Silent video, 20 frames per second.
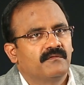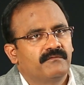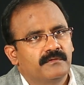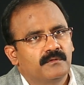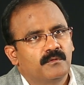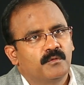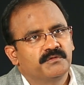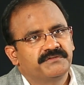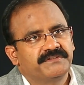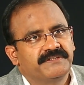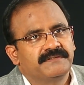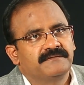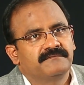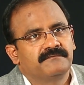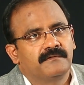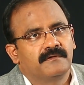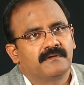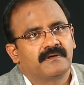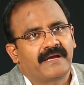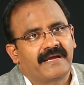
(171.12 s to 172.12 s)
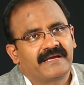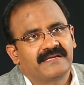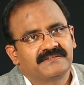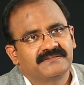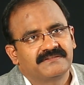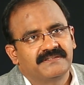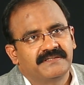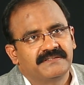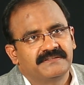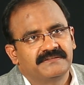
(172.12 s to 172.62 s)
offer coaching for higher
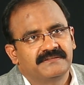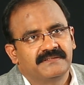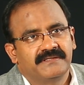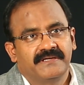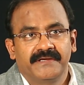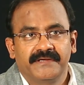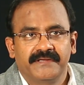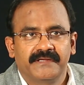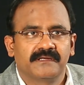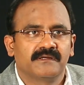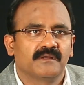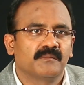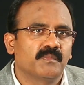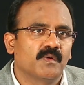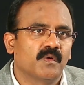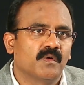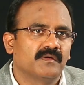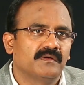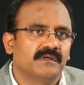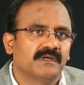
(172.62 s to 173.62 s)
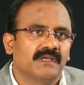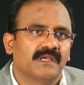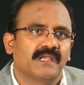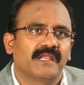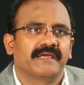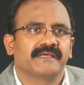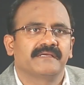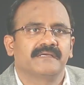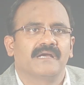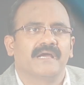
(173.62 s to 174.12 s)
studies in India and abroad like